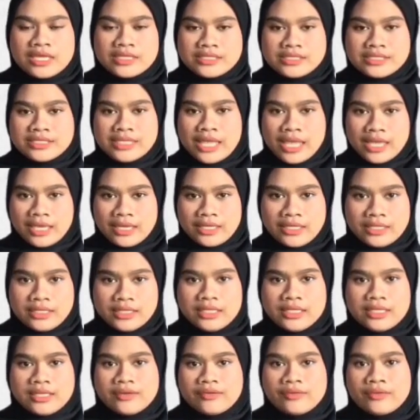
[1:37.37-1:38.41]

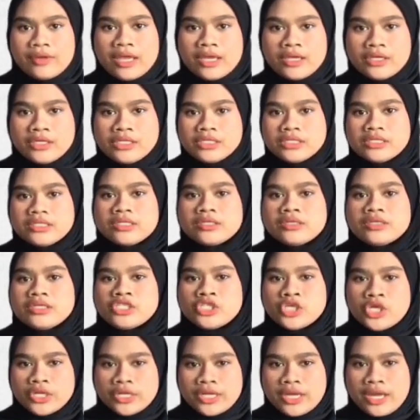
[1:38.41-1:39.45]
Secondly, regulatory
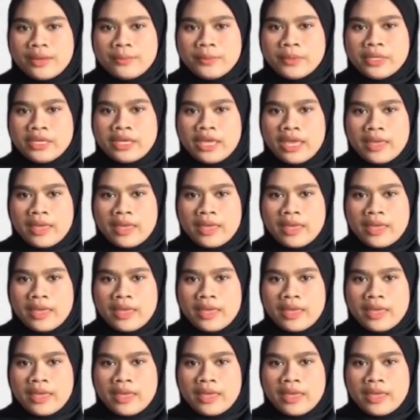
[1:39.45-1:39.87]
shortcoming